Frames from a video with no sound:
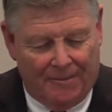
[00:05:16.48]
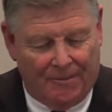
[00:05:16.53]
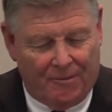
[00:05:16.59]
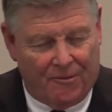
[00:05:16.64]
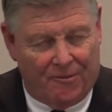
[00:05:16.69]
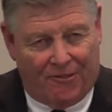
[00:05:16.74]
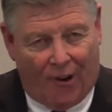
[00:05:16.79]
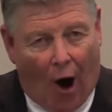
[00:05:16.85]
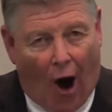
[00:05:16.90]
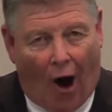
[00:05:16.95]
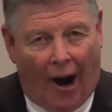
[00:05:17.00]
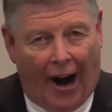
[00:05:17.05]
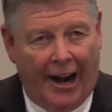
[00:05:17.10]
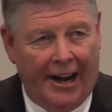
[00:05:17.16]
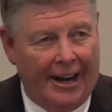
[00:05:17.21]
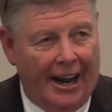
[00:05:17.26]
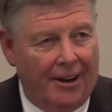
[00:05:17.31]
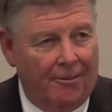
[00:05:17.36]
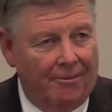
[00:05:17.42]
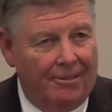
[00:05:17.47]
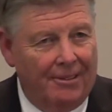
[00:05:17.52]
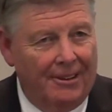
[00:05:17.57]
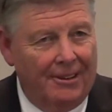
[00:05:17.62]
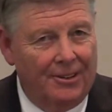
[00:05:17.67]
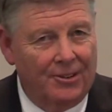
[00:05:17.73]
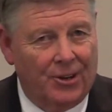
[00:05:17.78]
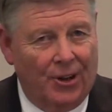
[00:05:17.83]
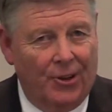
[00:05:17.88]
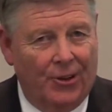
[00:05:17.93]
foreign and
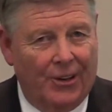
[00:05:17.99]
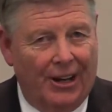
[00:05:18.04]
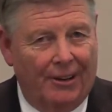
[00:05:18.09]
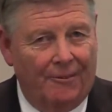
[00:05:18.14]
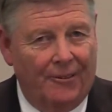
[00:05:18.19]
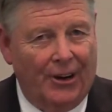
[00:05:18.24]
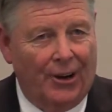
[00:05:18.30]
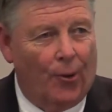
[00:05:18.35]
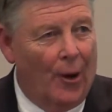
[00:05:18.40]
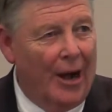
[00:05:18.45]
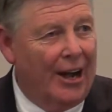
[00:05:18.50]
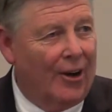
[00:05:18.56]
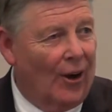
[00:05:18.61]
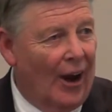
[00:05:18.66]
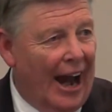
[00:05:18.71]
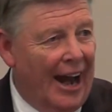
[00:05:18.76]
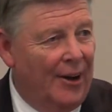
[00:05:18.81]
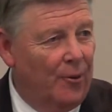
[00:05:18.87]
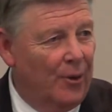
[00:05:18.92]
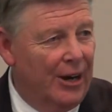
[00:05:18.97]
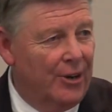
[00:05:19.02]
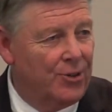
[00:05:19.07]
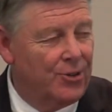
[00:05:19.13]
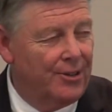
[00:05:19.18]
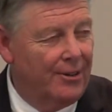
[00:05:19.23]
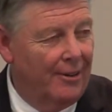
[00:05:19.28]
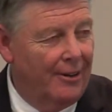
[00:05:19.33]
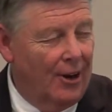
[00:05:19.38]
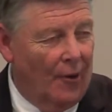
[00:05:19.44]
to the, the Greek
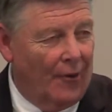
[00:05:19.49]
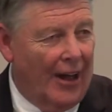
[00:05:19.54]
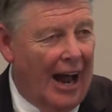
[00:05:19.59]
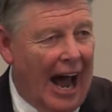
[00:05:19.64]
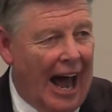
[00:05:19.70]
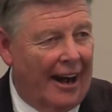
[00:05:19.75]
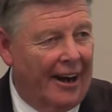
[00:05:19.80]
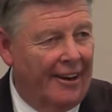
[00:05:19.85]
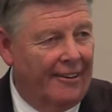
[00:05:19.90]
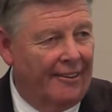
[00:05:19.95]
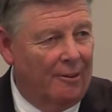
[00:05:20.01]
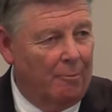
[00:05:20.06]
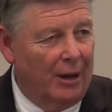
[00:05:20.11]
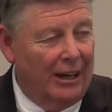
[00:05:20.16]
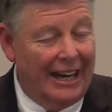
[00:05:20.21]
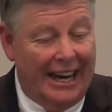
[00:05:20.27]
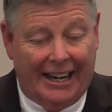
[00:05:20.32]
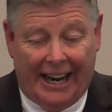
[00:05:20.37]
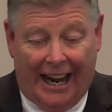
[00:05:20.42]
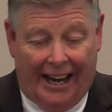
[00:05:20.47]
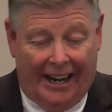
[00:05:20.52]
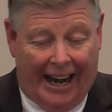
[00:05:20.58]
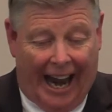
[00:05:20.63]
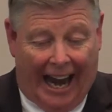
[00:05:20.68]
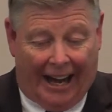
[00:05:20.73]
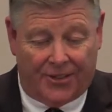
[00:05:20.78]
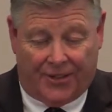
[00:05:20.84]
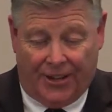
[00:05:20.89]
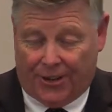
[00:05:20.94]
language on the island Melita in
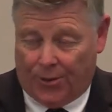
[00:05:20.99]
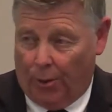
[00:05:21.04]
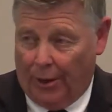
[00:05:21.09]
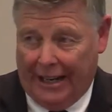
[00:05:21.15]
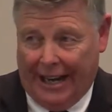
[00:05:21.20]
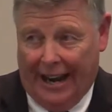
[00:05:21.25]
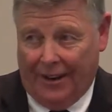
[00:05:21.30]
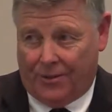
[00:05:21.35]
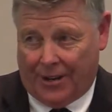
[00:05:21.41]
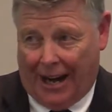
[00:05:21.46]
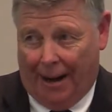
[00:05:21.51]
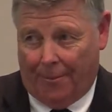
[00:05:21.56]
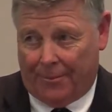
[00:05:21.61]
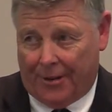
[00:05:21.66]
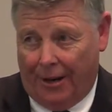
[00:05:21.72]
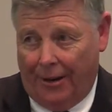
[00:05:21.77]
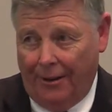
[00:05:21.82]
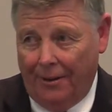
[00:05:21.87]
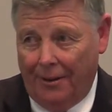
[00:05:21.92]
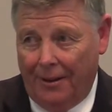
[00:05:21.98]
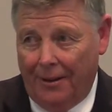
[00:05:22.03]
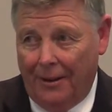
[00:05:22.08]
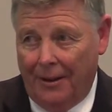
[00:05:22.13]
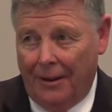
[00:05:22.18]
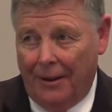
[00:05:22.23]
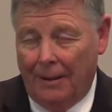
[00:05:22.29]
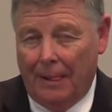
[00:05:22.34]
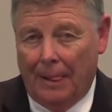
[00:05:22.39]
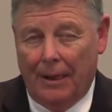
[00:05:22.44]
Acts the 28th chapter.
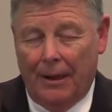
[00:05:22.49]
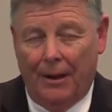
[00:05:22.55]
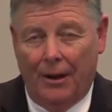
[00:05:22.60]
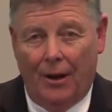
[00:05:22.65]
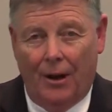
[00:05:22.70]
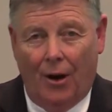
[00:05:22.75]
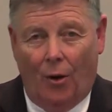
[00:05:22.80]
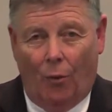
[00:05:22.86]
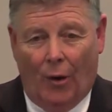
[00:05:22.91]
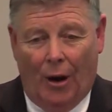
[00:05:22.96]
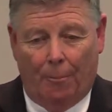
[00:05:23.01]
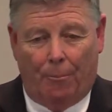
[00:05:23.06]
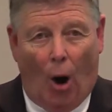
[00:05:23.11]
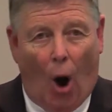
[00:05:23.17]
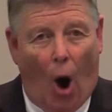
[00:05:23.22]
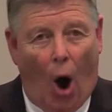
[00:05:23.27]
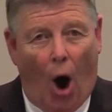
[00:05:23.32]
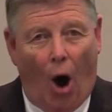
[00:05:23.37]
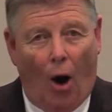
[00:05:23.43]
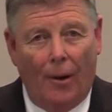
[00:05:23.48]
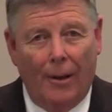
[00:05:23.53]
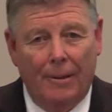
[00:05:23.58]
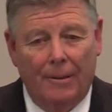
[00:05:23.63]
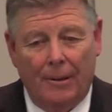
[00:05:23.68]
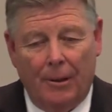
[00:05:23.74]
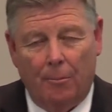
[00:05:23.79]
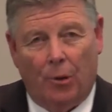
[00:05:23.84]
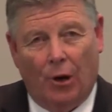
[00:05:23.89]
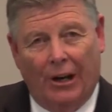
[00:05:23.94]
When
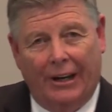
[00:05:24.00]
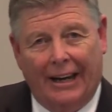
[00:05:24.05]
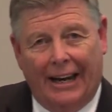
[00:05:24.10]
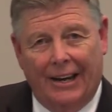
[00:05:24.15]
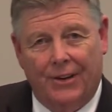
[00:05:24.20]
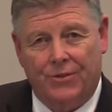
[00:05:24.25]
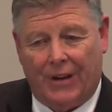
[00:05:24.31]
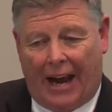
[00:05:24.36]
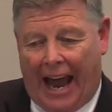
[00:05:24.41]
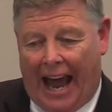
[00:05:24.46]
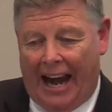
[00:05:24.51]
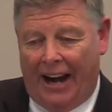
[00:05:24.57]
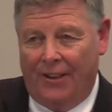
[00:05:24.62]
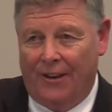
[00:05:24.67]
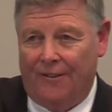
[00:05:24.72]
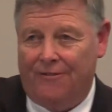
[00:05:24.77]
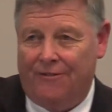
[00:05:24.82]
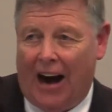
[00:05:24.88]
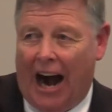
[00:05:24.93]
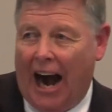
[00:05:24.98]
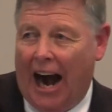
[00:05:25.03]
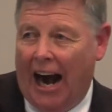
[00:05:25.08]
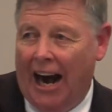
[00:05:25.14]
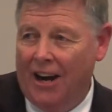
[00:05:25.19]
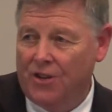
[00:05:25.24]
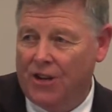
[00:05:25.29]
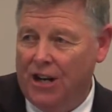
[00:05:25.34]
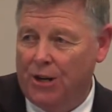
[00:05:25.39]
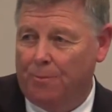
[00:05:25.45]
Paul put his hand in the fire
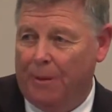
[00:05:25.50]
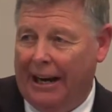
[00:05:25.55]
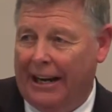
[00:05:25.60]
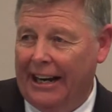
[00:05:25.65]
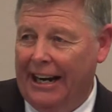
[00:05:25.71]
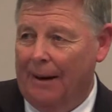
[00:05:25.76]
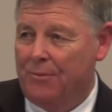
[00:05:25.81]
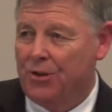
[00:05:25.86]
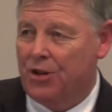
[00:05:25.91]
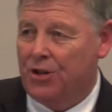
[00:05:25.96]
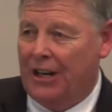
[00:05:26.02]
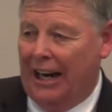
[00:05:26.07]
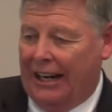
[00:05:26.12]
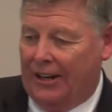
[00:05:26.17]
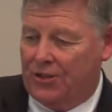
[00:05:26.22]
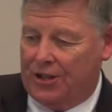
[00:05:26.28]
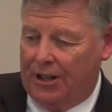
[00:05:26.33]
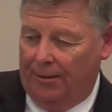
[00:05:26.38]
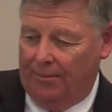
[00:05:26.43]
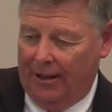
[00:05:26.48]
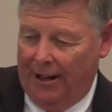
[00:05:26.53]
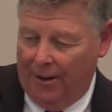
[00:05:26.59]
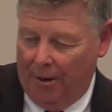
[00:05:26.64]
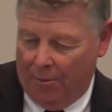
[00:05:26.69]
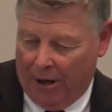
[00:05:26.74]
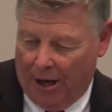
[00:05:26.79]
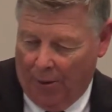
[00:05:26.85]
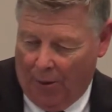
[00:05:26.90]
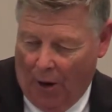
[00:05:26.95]
as he's picking up sticks and
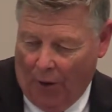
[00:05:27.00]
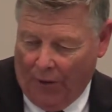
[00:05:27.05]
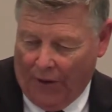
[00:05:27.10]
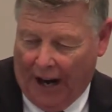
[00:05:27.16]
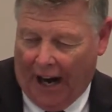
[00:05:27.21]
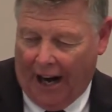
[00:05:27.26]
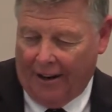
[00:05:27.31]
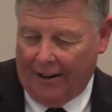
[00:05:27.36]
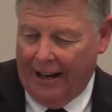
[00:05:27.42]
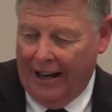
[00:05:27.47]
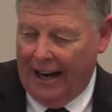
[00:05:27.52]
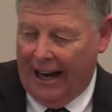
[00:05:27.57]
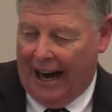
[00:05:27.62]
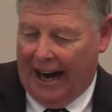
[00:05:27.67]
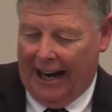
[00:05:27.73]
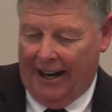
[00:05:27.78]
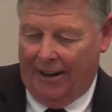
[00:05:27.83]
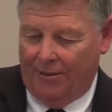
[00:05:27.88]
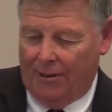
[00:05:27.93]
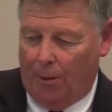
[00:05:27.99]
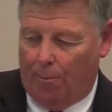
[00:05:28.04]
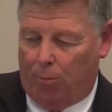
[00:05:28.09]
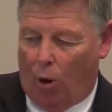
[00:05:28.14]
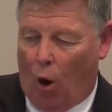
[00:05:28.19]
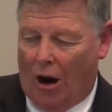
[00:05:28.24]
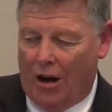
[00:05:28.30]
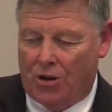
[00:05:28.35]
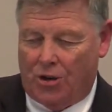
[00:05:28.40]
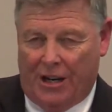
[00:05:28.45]
put them on there, a
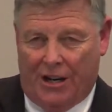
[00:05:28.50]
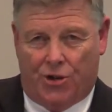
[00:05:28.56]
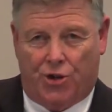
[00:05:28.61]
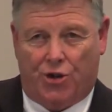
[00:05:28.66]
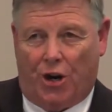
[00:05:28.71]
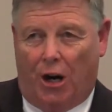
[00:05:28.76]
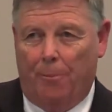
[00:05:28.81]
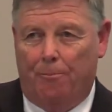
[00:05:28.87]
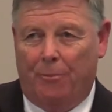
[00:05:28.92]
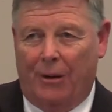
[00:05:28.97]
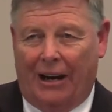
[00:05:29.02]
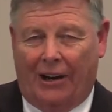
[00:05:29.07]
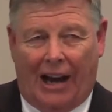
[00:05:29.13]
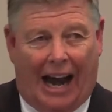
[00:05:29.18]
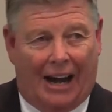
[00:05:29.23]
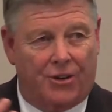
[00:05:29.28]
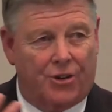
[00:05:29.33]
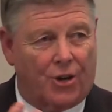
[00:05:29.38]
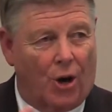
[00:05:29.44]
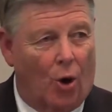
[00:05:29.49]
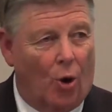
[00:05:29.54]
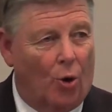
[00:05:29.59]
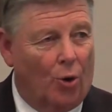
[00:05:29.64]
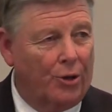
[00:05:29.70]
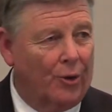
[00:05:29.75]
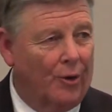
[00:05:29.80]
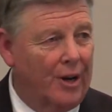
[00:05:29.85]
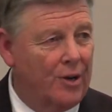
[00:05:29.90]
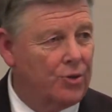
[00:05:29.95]
poisonous serpent latched hold
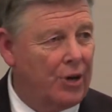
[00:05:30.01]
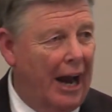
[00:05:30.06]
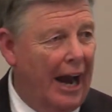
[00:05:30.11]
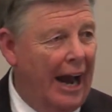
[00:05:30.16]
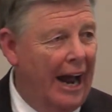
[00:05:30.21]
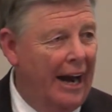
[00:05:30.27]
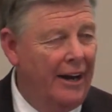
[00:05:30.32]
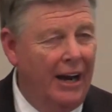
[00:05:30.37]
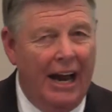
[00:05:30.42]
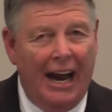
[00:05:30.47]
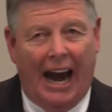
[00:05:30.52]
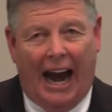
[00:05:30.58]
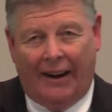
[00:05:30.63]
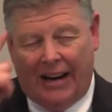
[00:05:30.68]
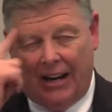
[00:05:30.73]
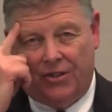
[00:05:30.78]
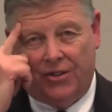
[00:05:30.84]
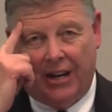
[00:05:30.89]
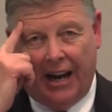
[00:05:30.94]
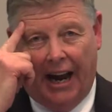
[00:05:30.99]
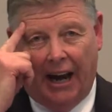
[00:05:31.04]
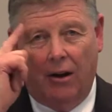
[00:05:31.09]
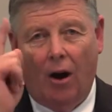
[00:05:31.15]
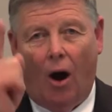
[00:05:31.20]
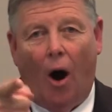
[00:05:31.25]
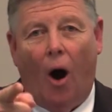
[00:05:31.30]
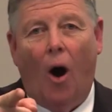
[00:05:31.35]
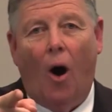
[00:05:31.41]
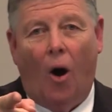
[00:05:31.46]
to his hand, and they said,
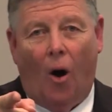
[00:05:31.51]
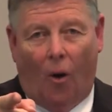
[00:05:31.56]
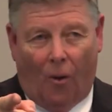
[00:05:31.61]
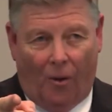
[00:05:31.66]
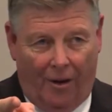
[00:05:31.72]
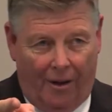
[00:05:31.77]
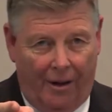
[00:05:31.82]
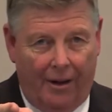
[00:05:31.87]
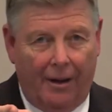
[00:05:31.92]
Oh,